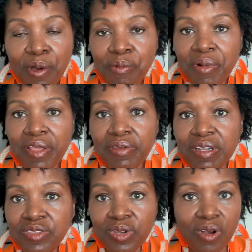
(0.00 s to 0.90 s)
whether
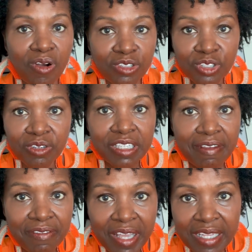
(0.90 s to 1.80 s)
it's a cultural
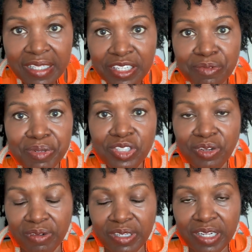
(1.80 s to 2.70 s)
event in a
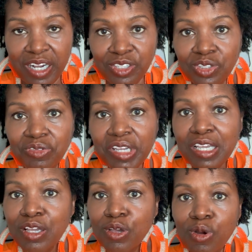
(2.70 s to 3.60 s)
particular
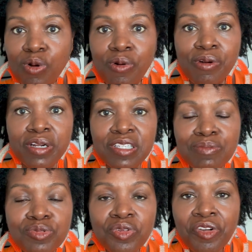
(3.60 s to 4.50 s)
country or some
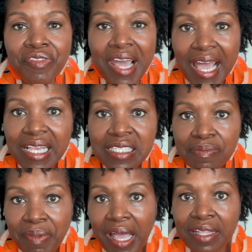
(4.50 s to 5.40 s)
sort of
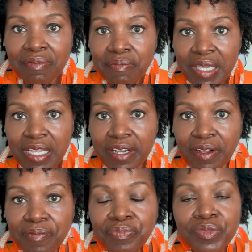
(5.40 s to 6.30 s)
expat
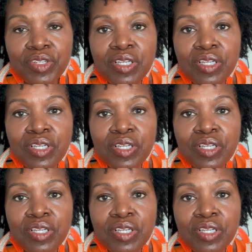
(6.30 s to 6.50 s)
meetup,